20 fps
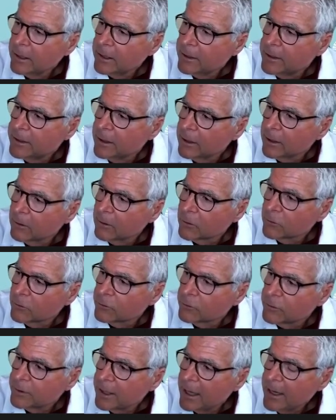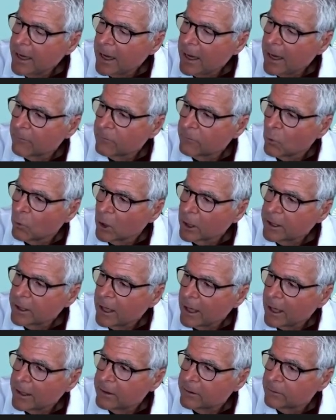there's they have one
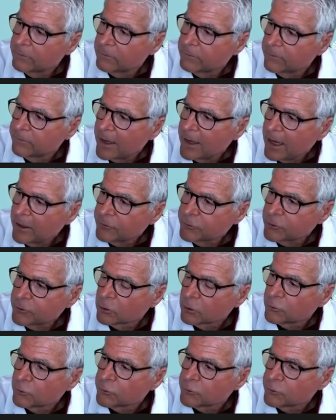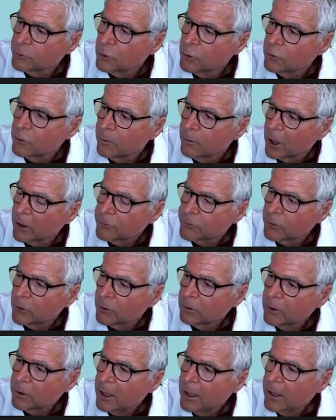kind of vascular smooth
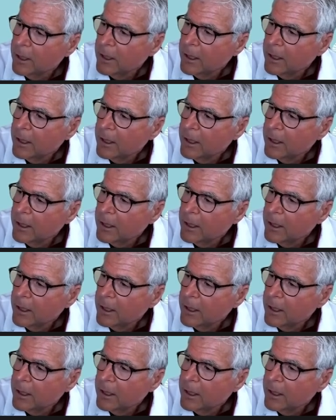muscle,